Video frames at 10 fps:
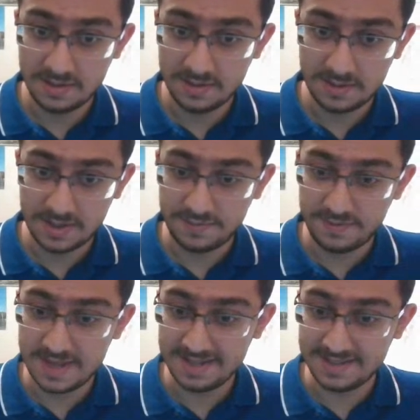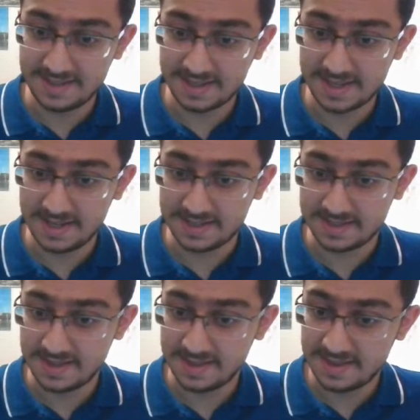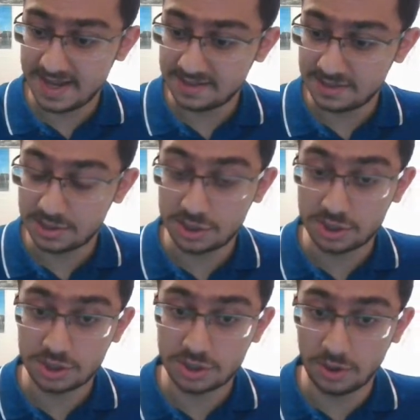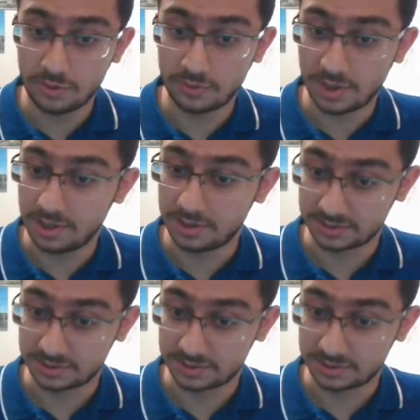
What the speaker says: If that's the case, then that's so wrong.